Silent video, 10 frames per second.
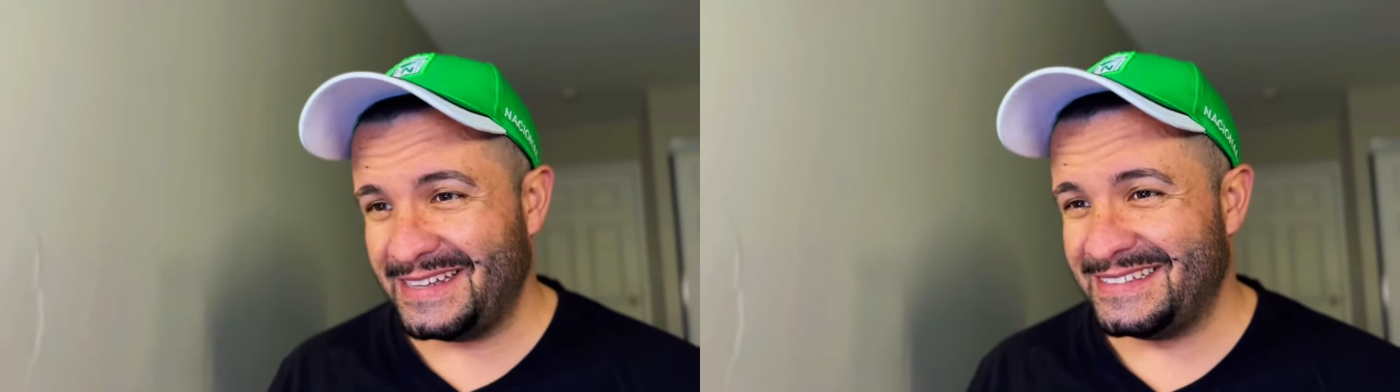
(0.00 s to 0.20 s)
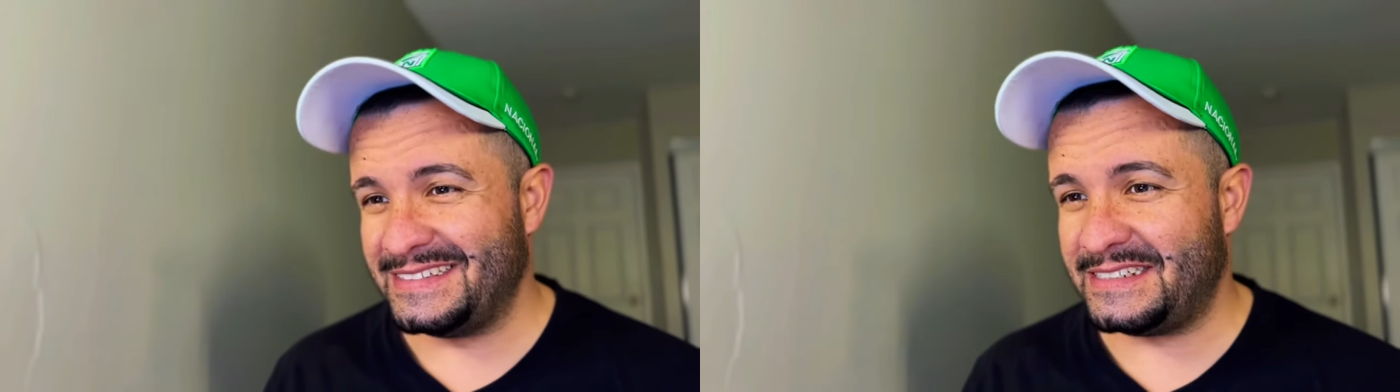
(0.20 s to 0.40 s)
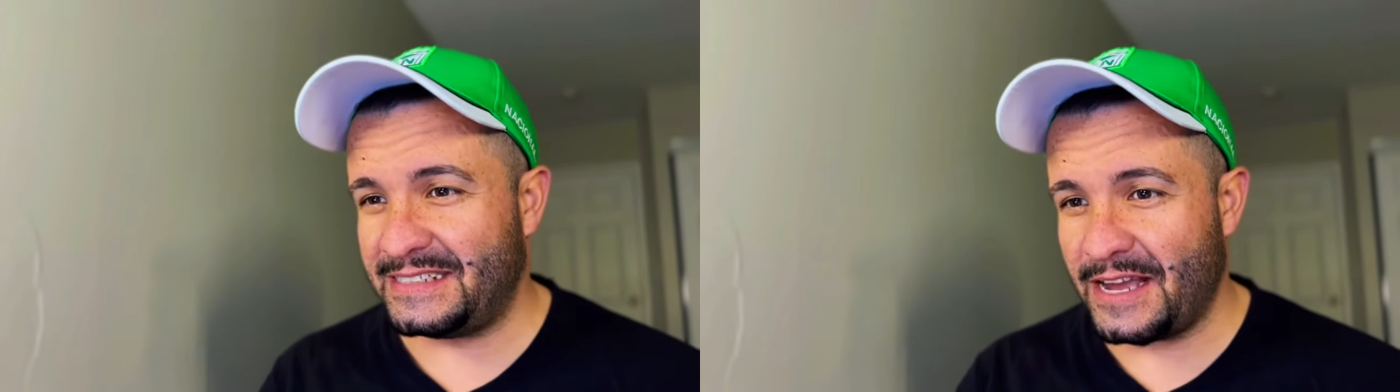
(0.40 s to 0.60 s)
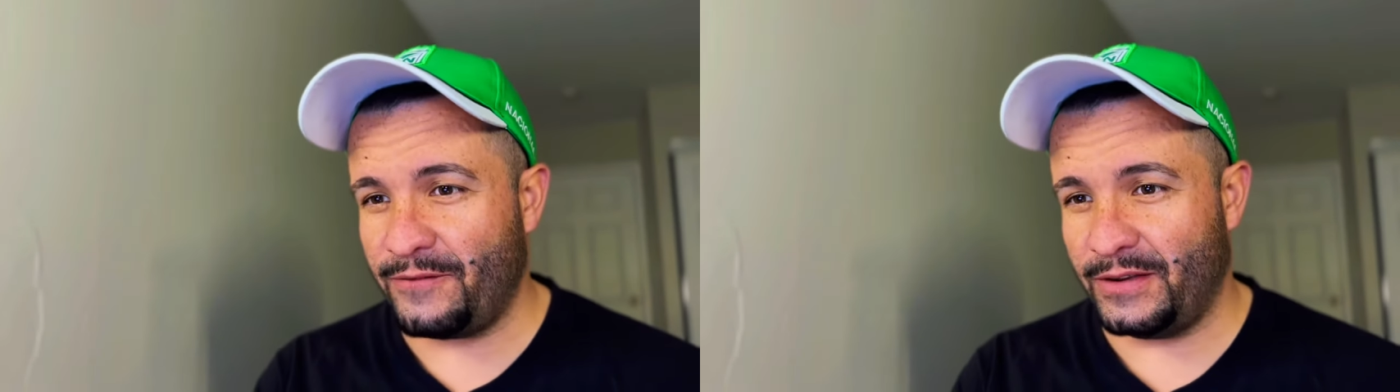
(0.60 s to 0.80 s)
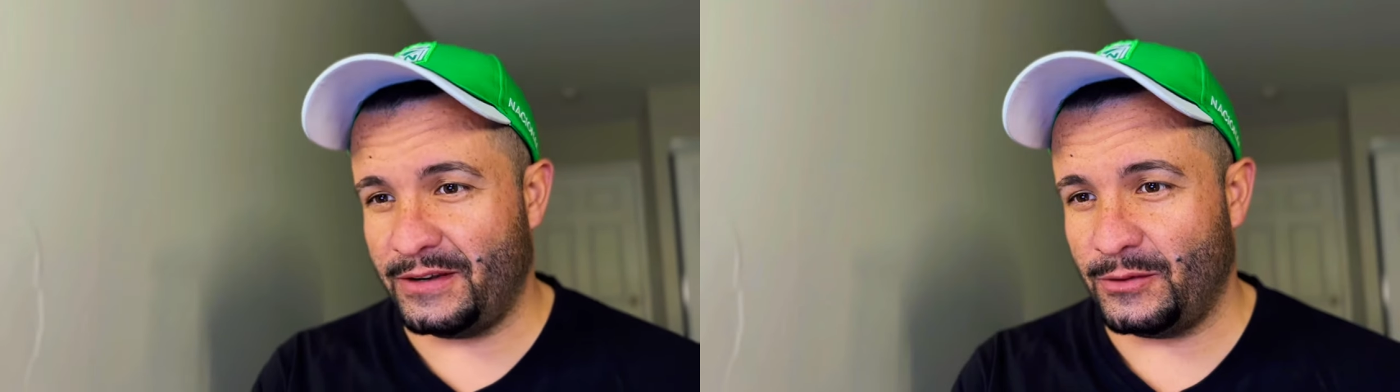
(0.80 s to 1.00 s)

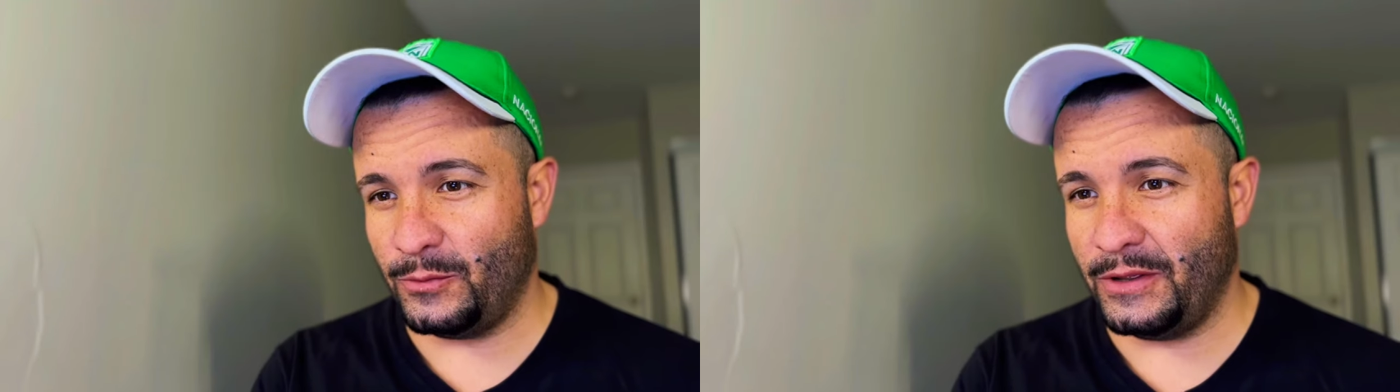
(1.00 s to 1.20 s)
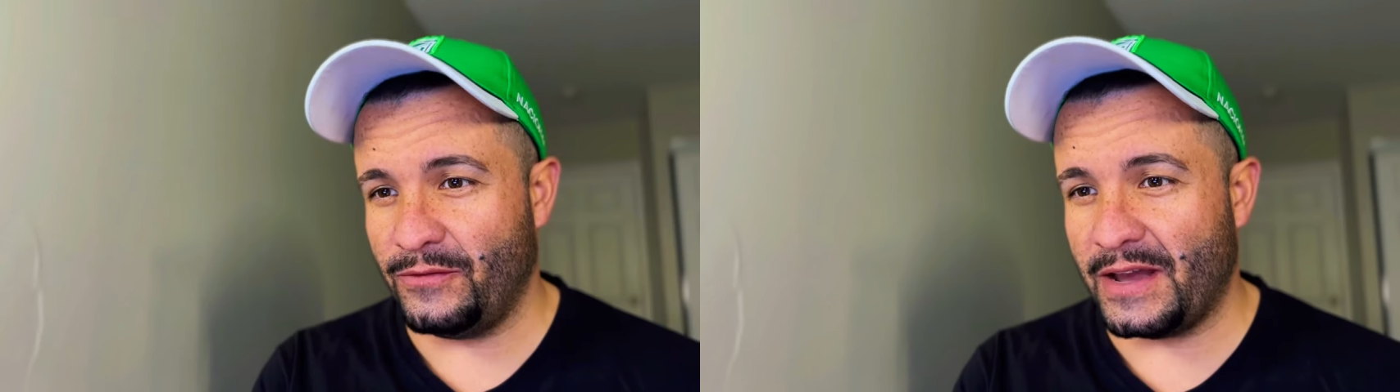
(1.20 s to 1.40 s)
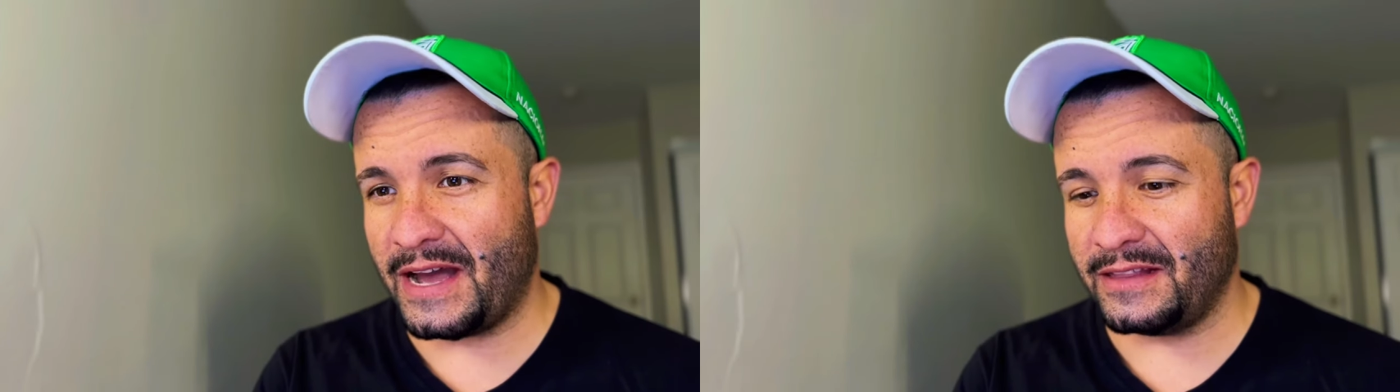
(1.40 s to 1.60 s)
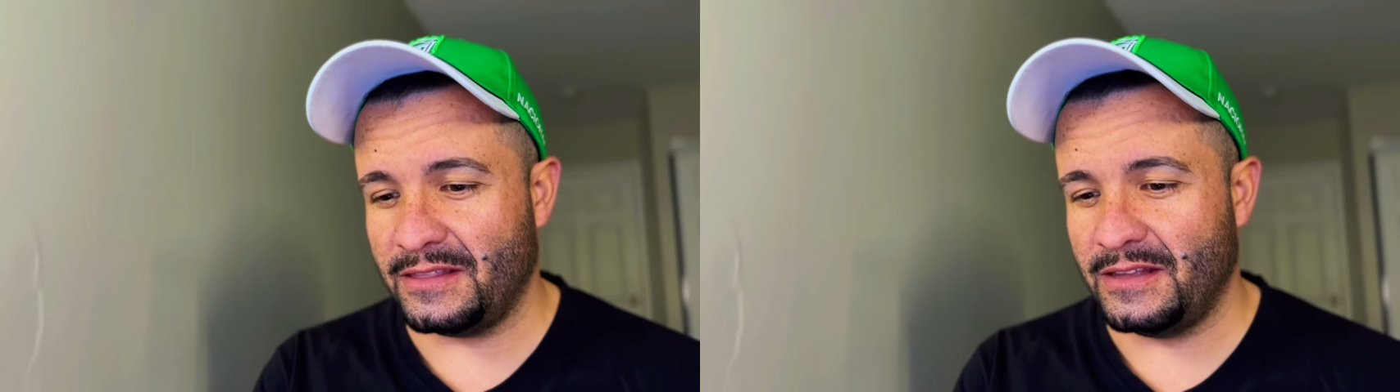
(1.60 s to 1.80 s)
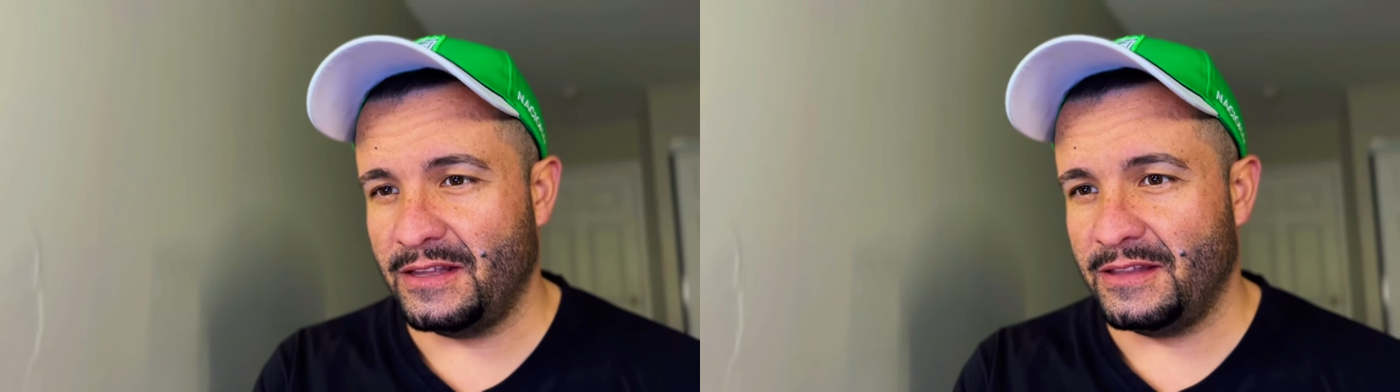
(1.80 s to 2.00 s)
seven, we've got
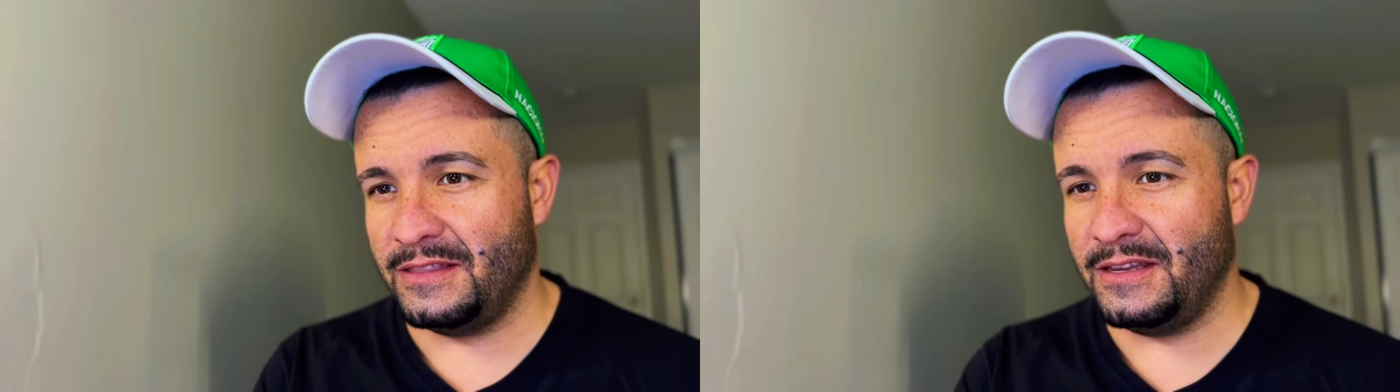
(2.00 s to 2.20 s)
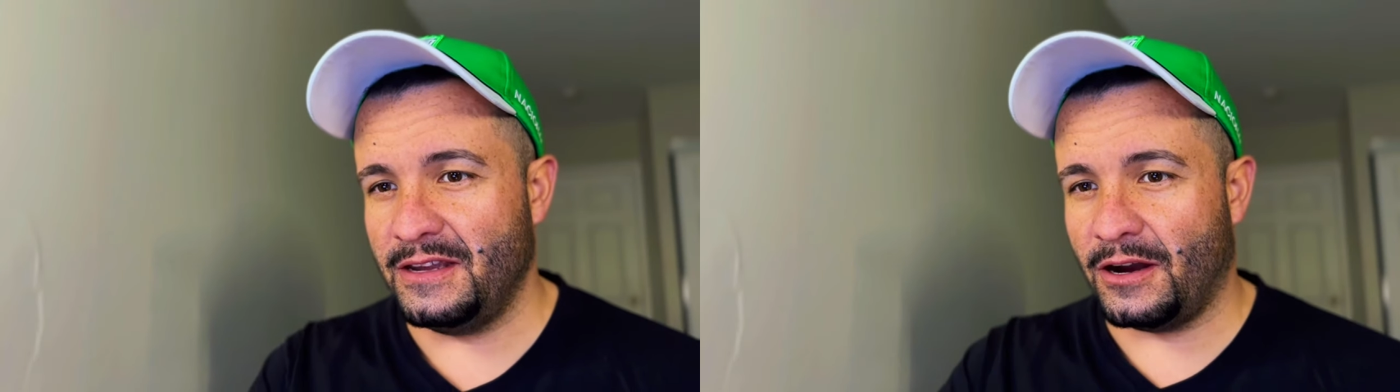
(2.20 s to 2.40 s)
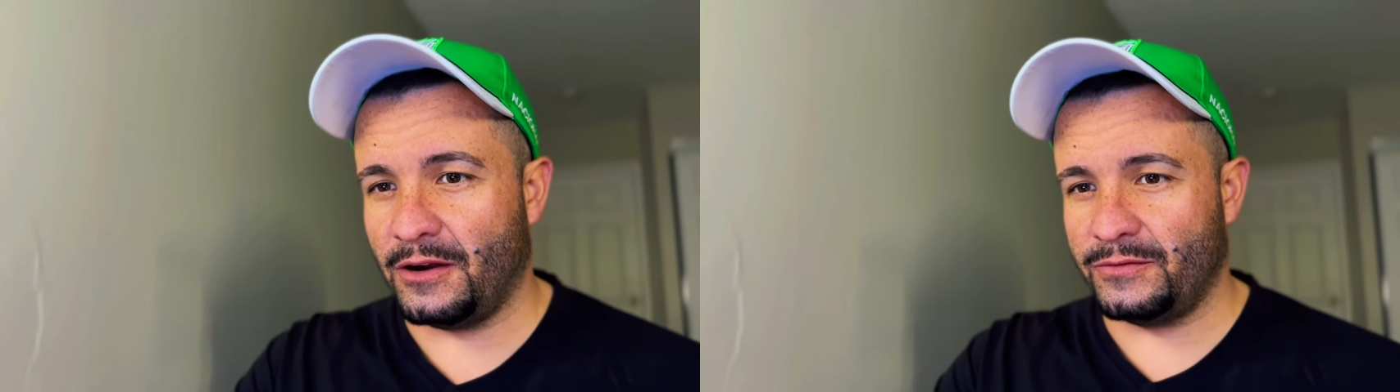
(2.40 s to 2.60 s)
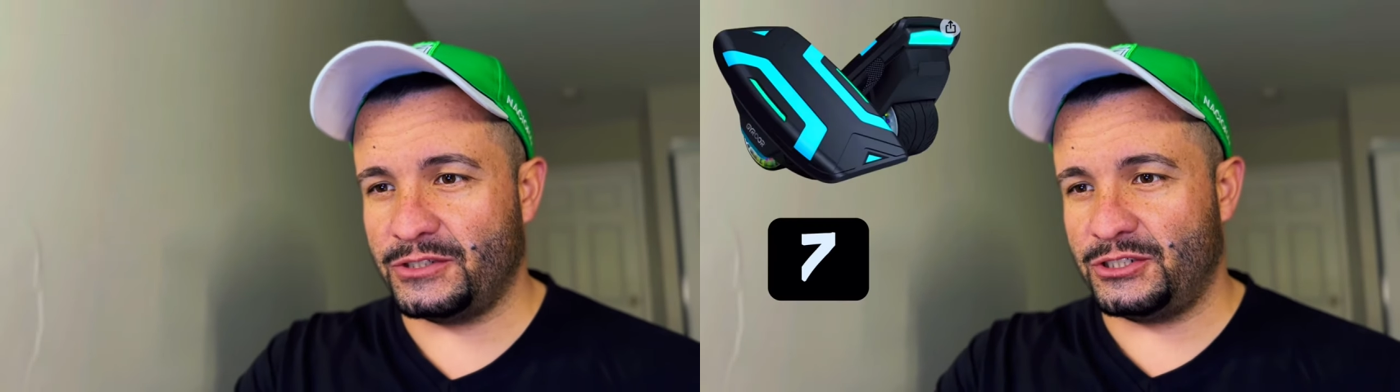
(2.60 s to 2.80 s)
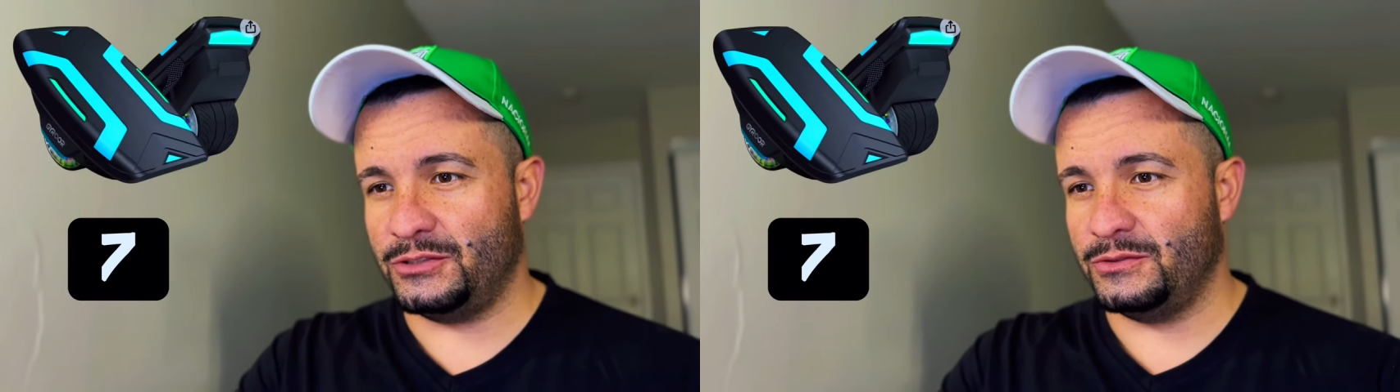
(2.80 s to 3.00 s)
the hover
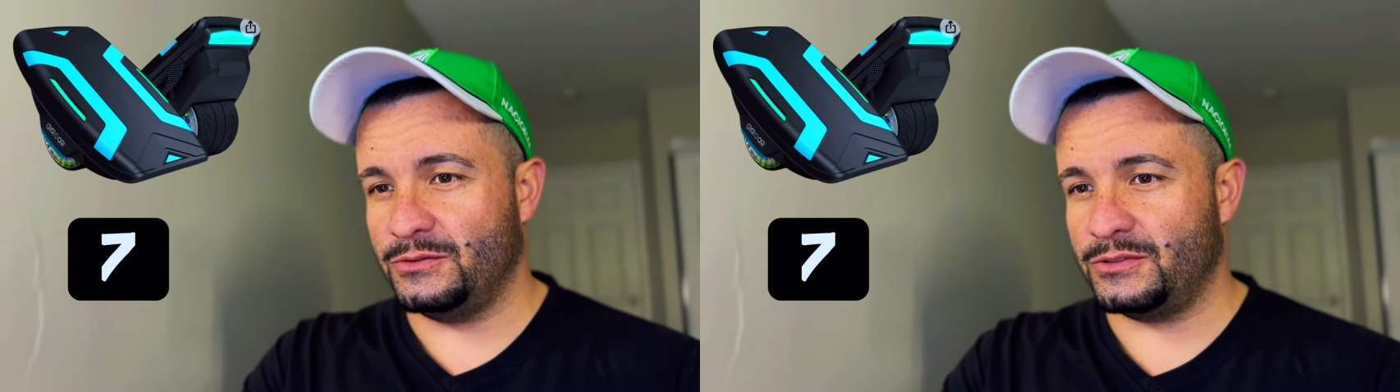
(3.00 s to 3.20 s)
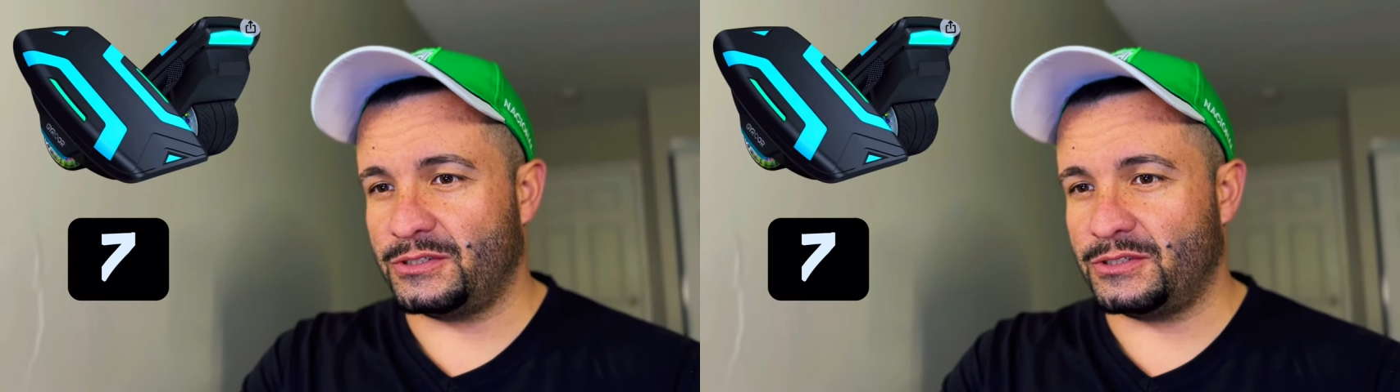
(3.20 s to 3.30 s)
shoes.